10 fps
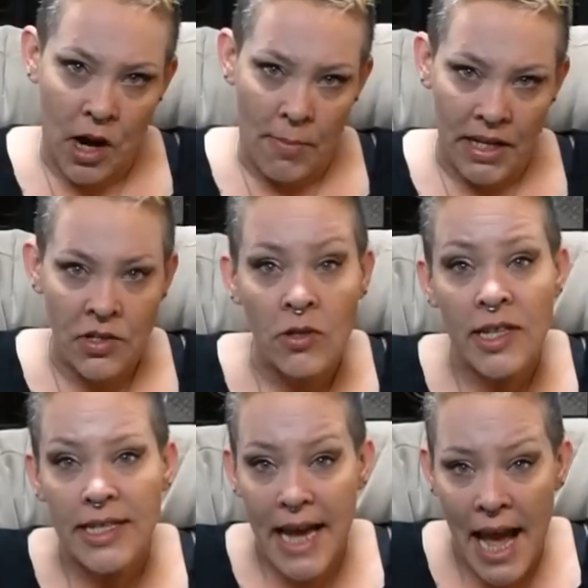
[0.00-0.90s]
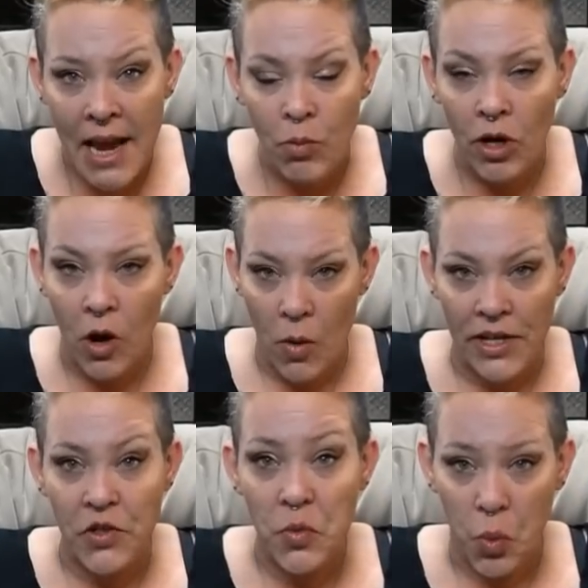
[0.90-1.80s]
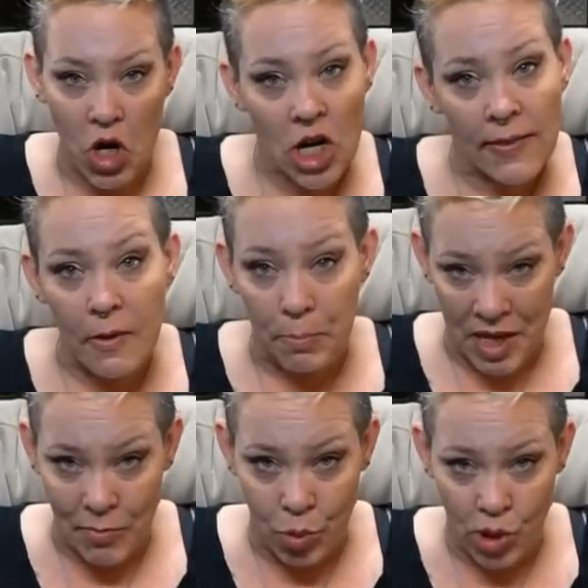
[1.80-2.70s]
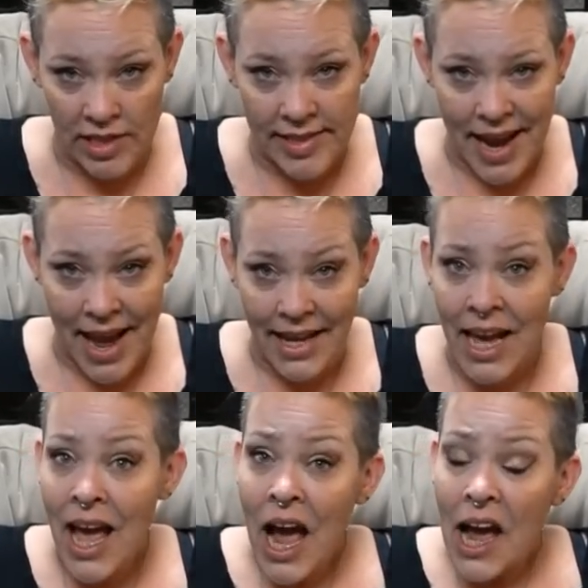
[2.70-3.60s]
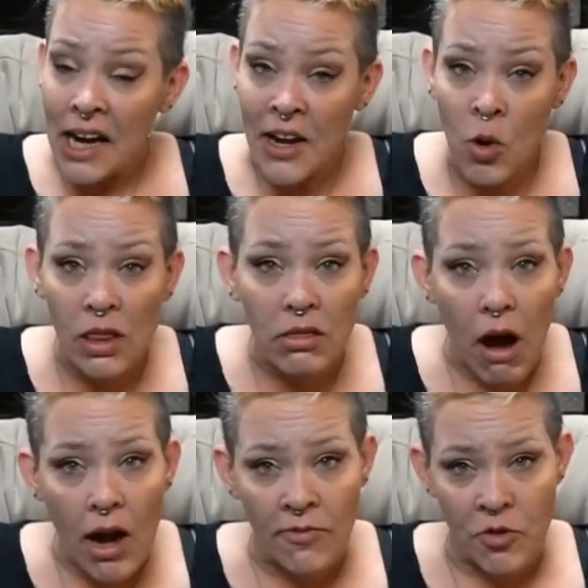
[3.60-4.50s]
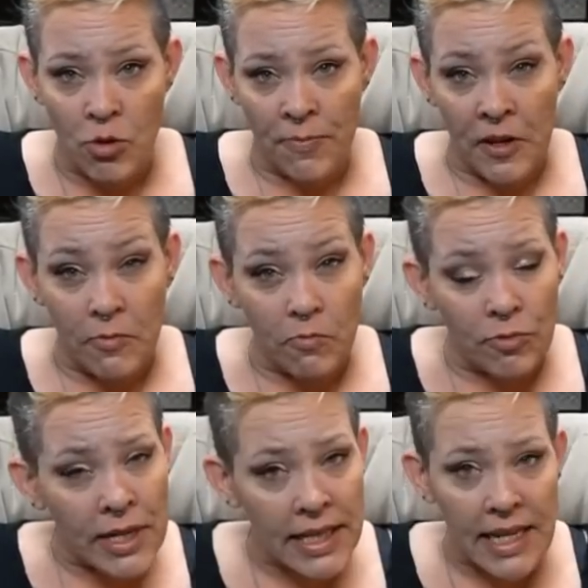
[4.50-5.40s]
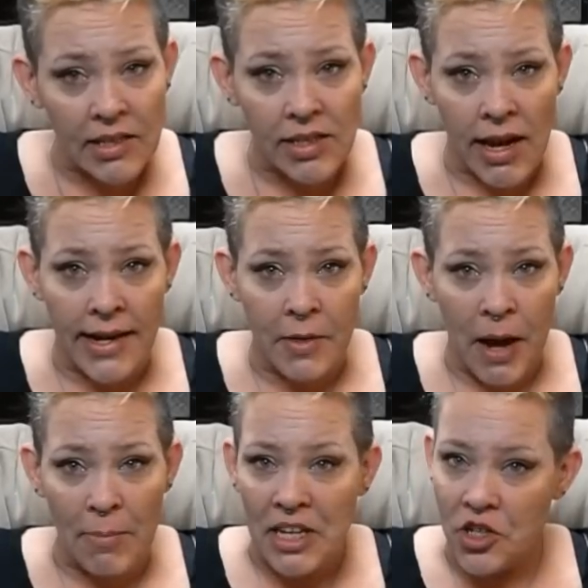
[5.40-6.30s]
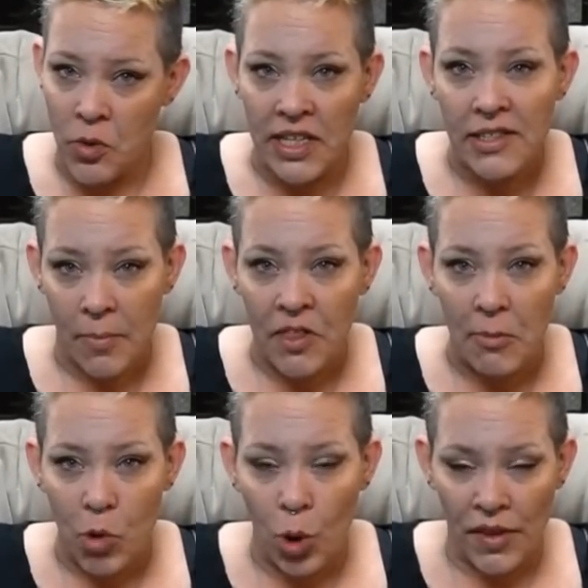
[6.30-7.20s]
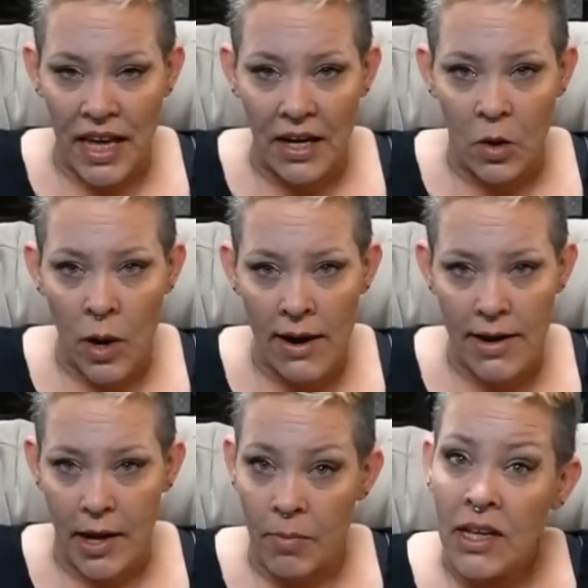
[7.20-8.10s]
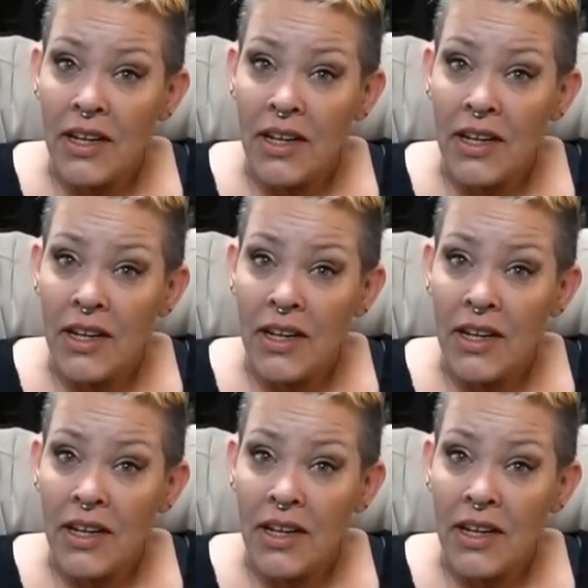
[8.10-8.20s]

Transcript: coming, so today we're going to work in the big boys tank. And I know a lot of you have been really excited about me doing something more with that aquarium.